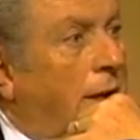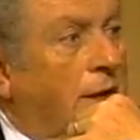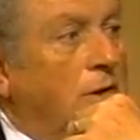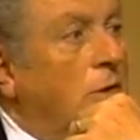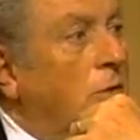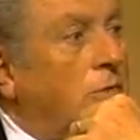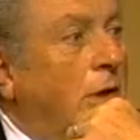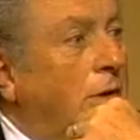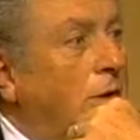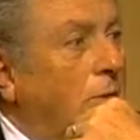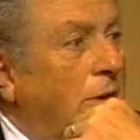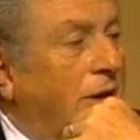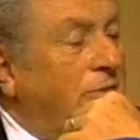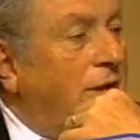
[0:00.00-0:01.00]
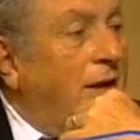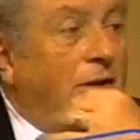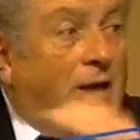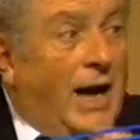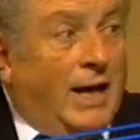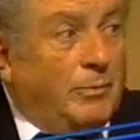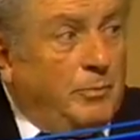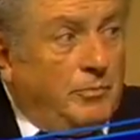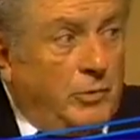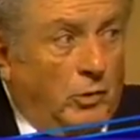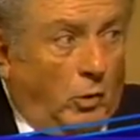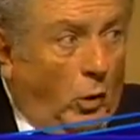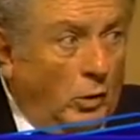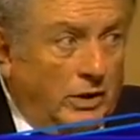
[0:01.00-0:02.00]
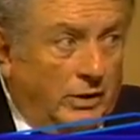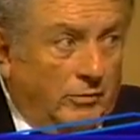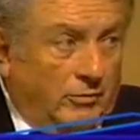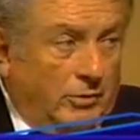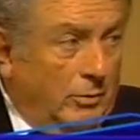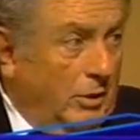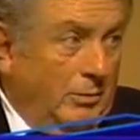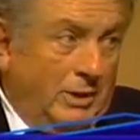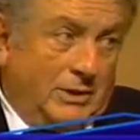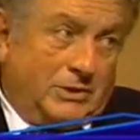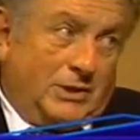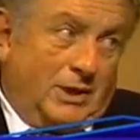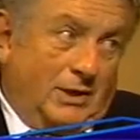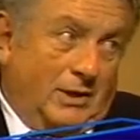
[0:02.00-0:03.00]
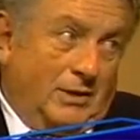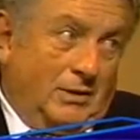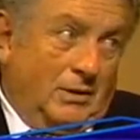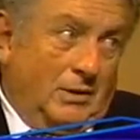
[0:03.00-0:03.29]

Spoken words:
And you don't tell your wife that. You're holding it from her. I'm not saying that.